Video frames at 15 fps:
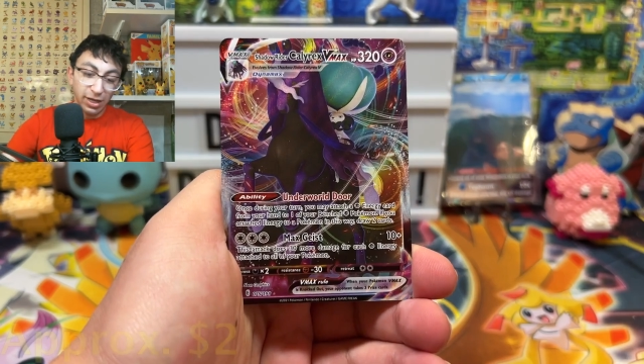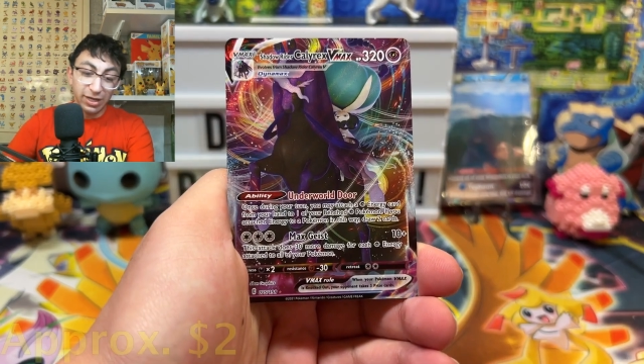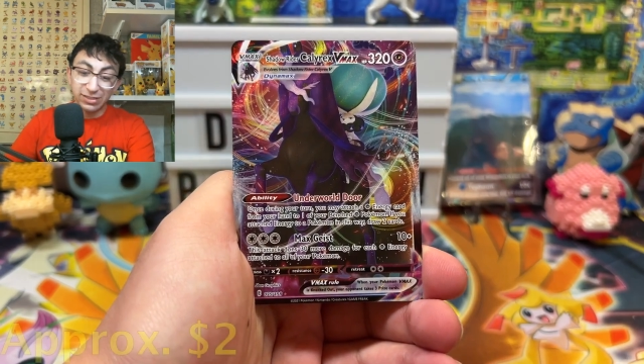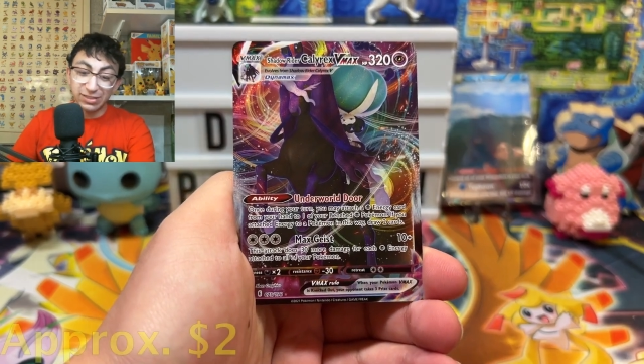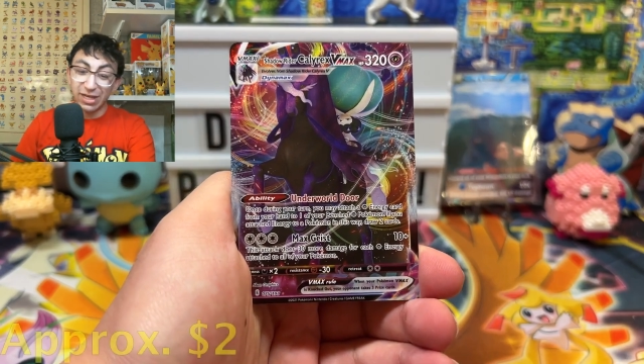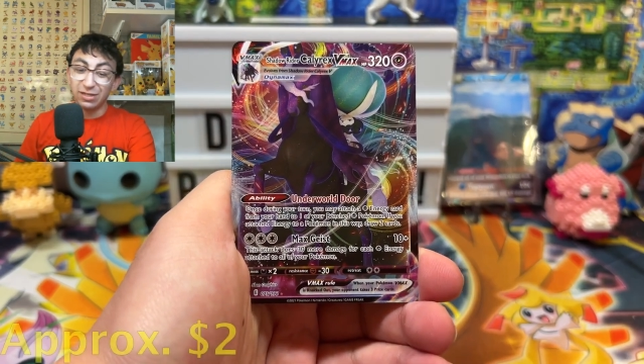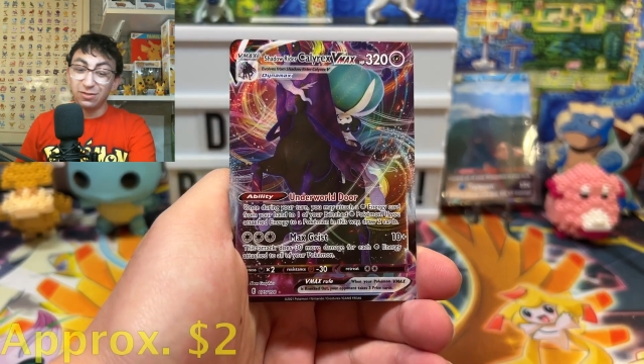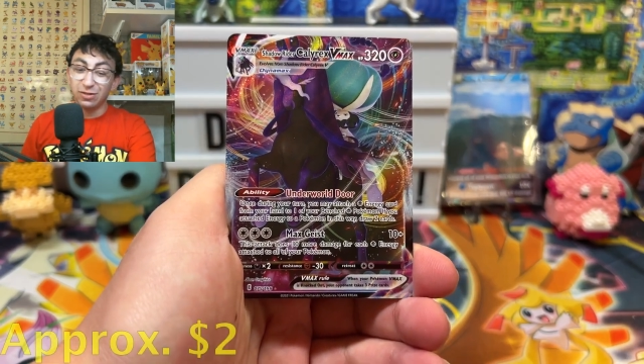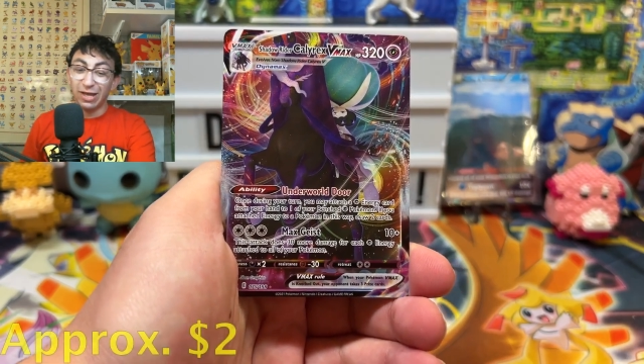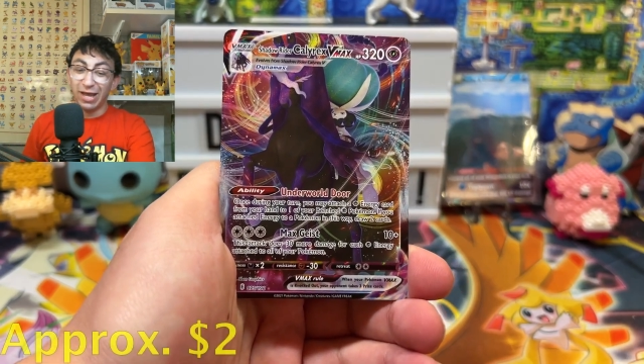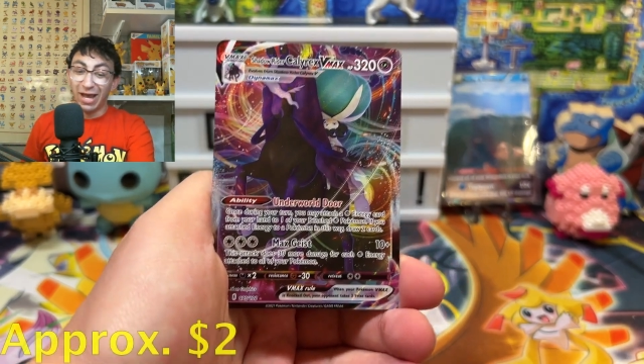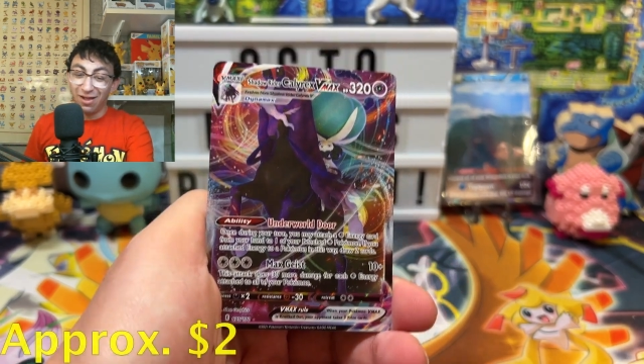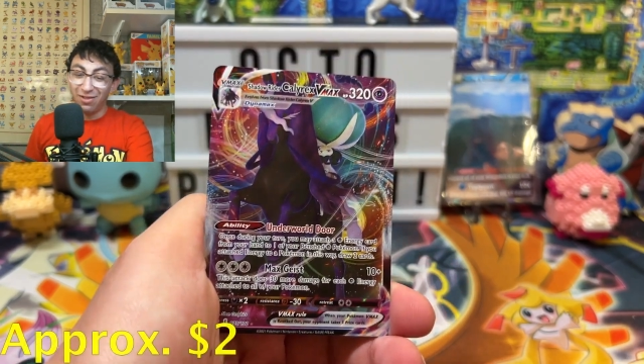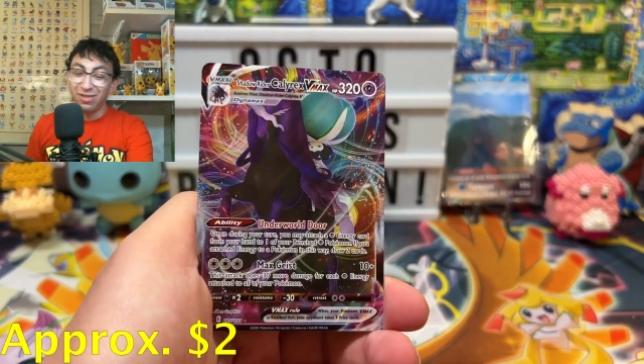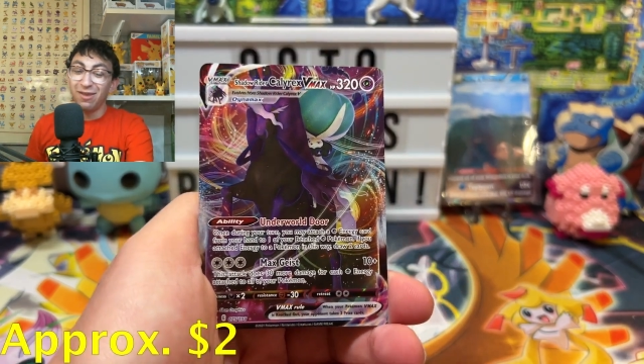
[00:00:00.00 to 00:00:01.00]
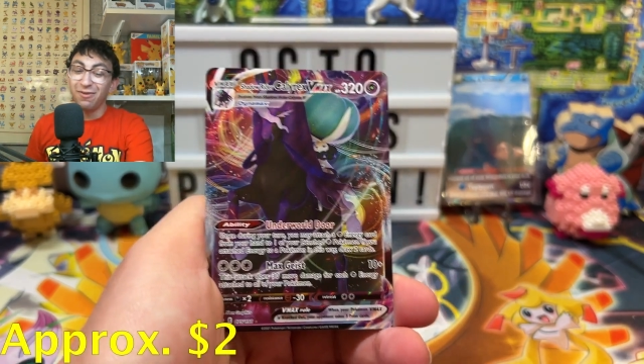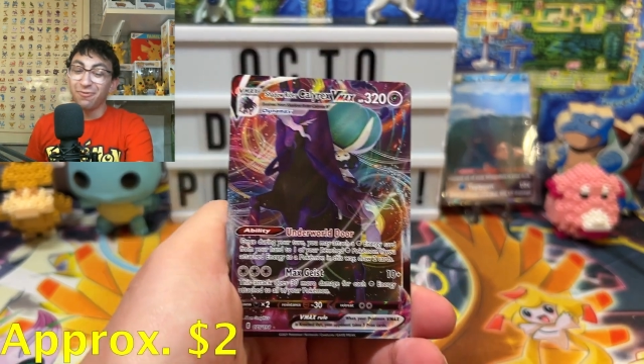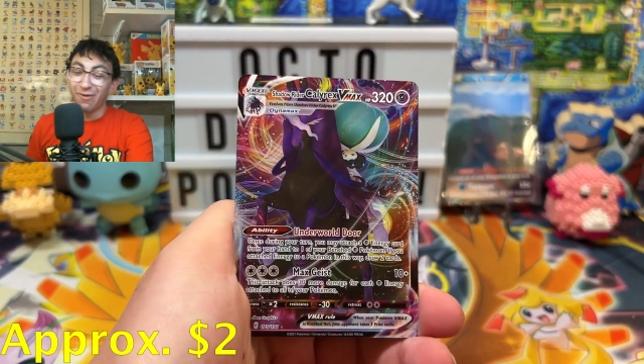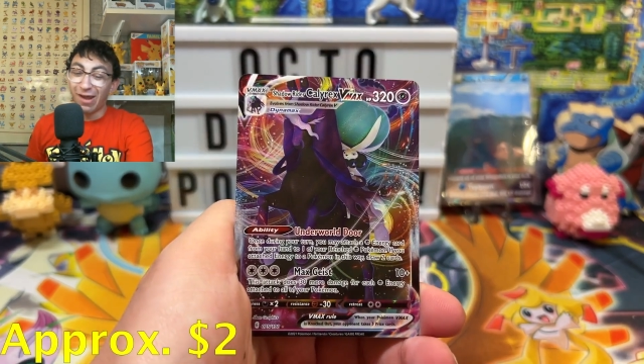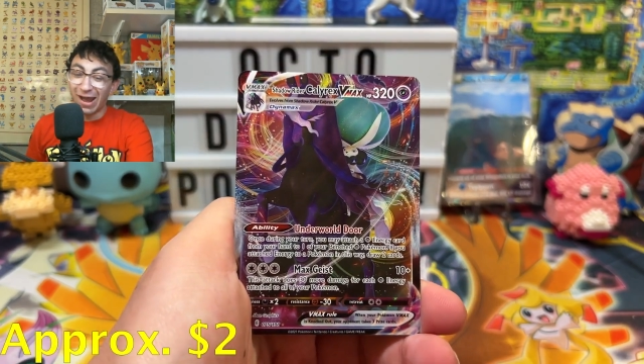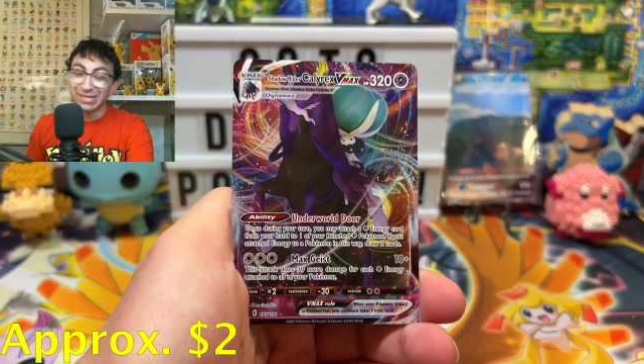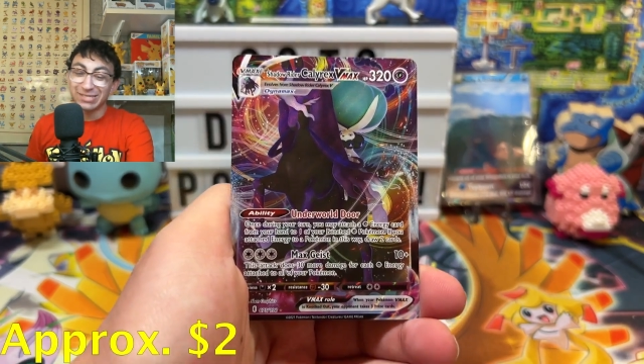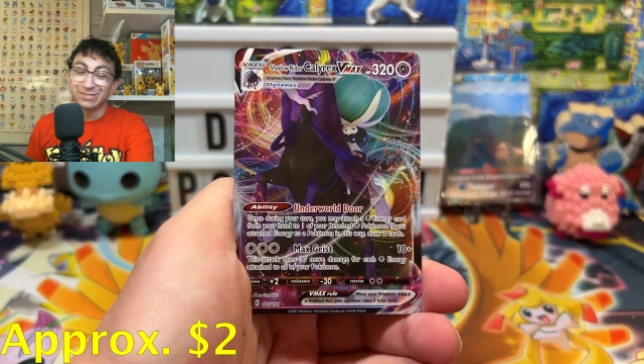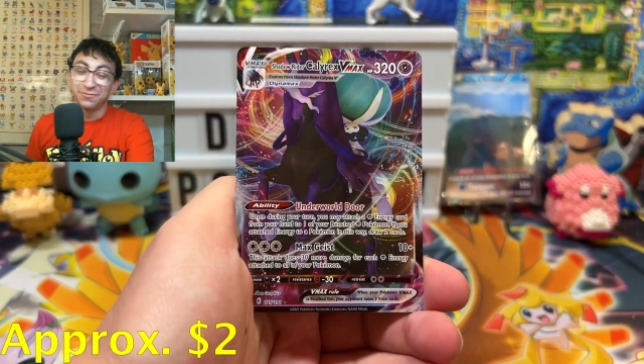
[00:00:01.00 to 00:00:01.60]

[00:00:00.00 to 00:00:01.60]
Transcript: is a Calyrex